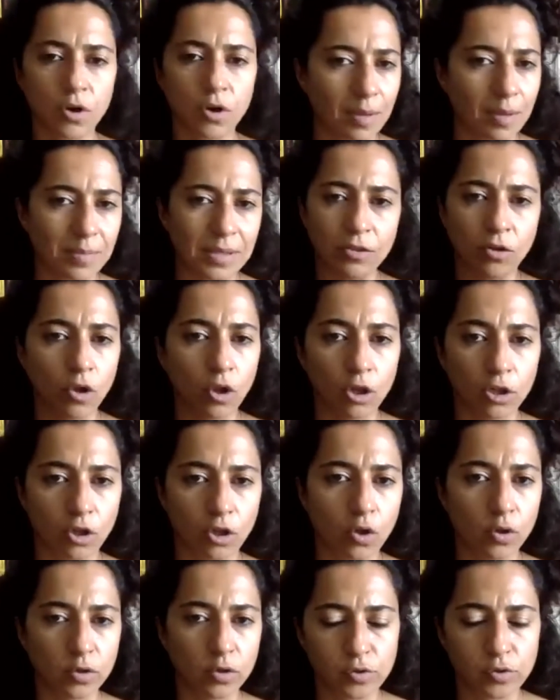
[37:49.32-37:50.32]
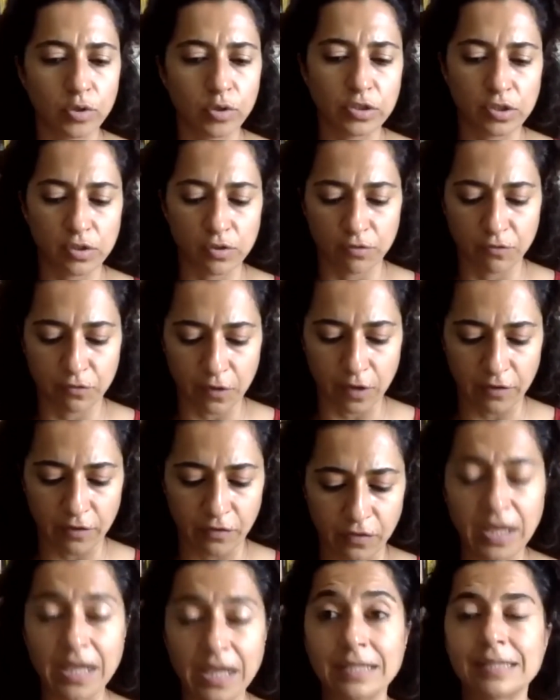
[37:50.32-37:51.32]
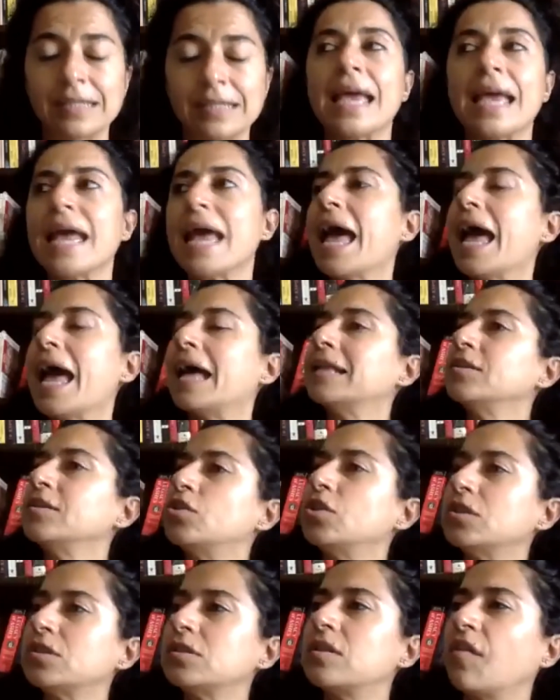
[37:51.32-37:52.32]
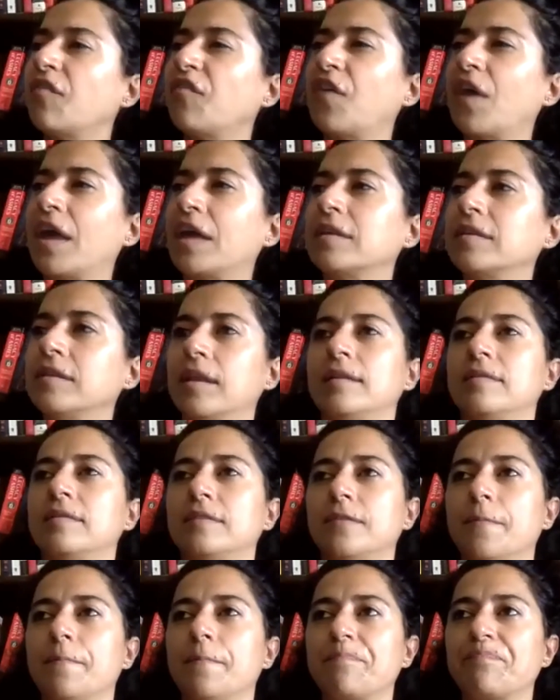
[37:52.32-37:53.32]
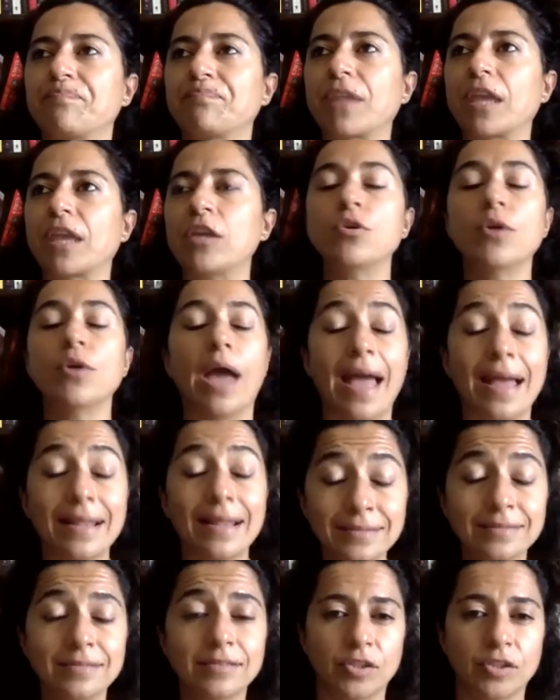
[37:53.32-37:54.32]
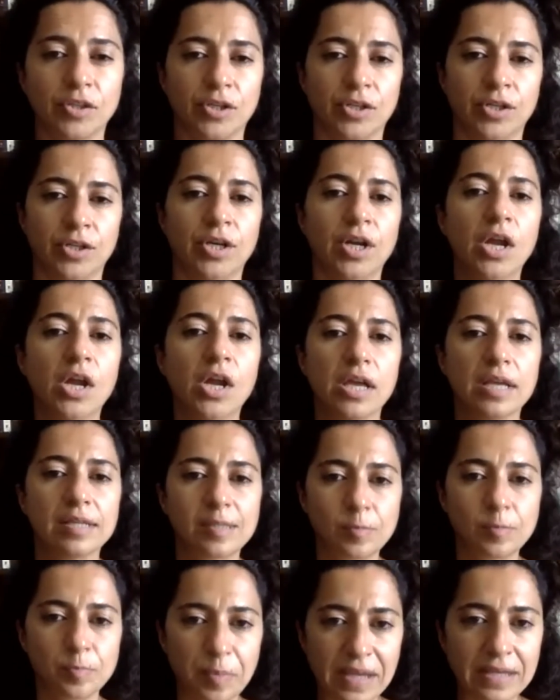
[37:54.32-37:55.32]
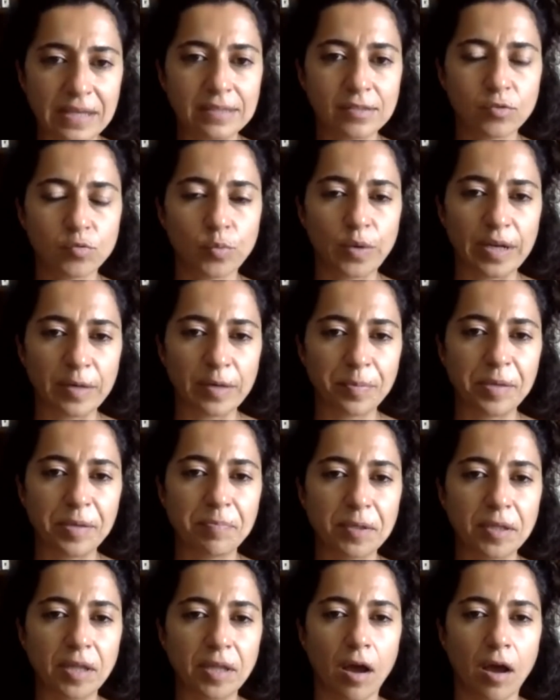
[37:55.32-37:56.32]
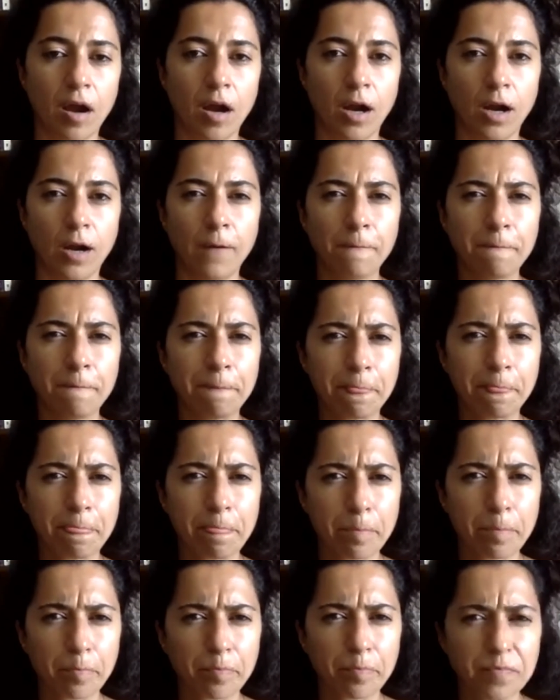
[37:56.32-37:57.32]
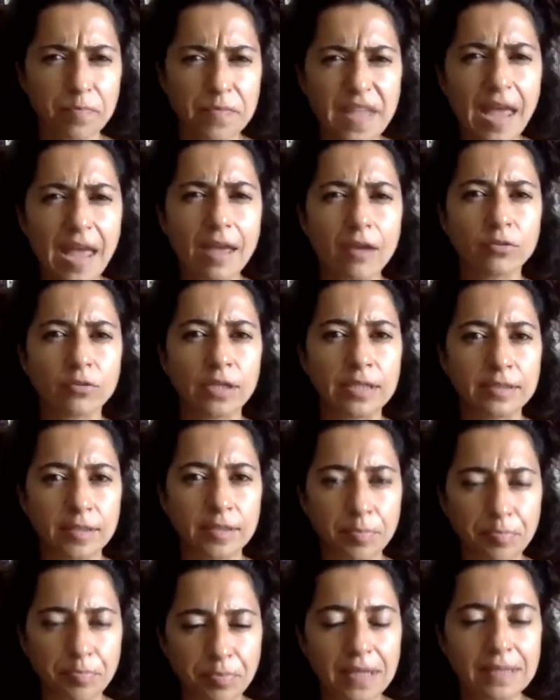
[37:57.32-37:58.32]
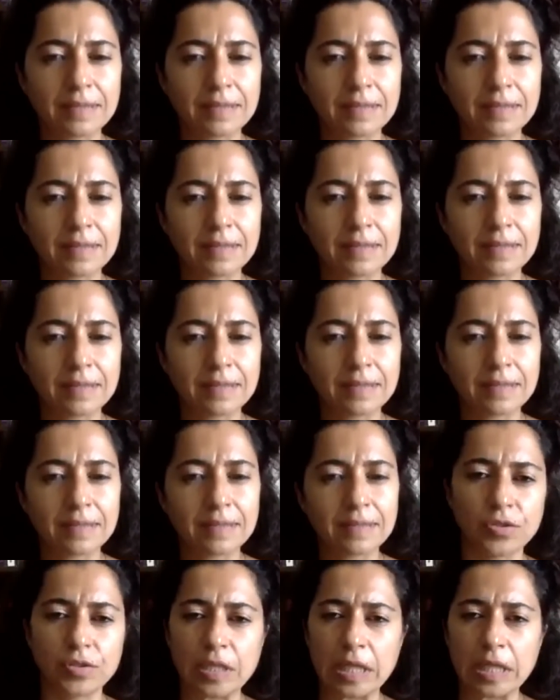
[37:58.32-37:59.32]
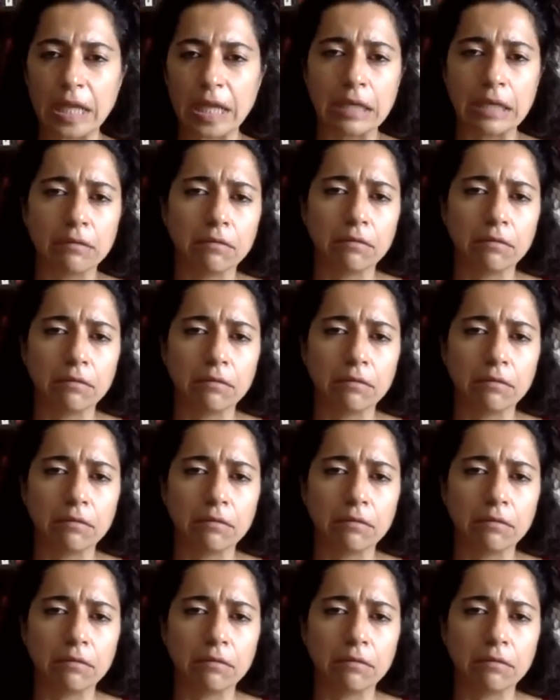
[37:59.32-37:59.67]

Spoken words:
all sorts of things. And just the fact that you enter a space where people are down and depressed, and kids are just like,